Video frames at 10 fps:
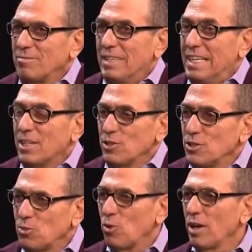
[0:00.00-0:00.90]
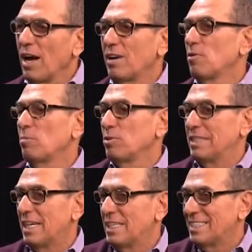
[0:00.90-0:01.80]
years where I
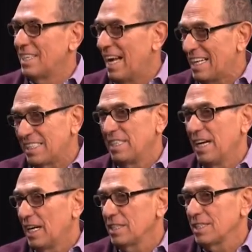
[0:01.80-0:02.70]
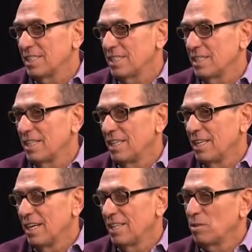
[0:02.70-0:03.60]
represented SDS,
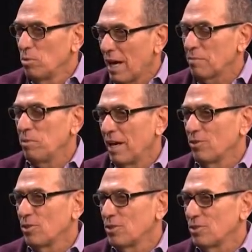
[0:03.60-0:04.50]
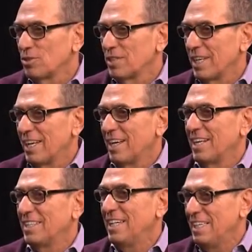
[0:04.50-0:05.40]
the Black Panthers,
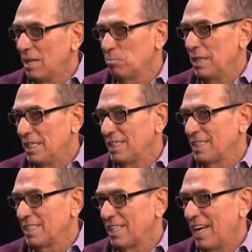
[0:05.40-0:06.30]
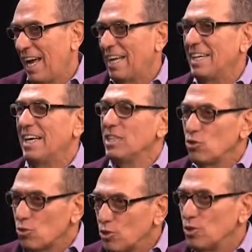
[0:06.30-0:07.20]
the Yippies, and
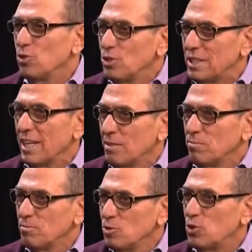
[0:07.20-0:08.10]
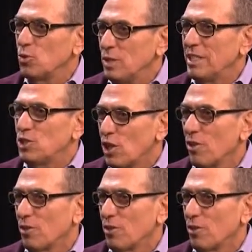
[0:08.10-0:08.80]
introduced them to each other.